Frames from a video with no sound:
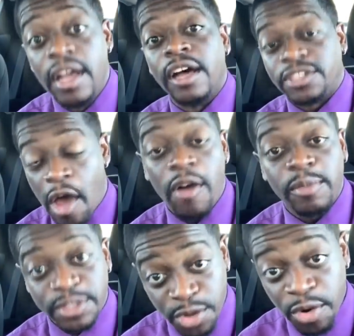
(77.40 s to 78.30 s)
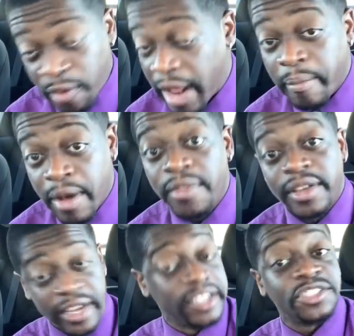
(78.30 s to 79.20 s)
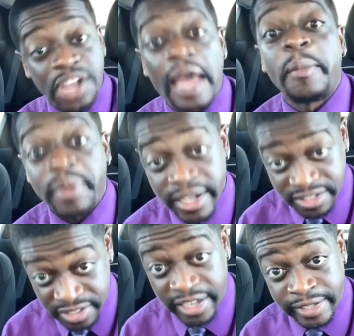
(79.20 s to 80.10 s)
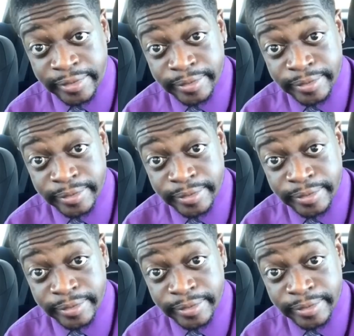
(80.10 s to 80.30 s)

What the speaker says: a talk with your grandmother, and a shot of penicillin.